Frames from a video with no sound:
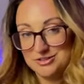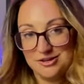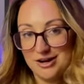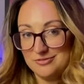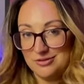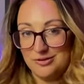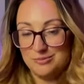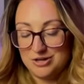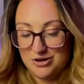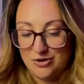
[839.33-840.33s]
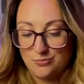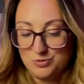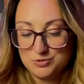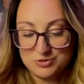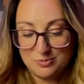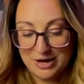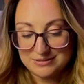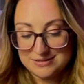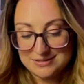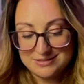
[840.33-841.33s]
You're gonna have to let me know booster
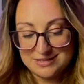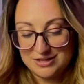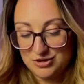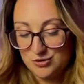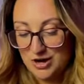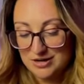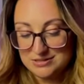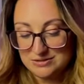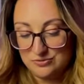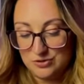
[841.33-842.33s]
boxes that you guys have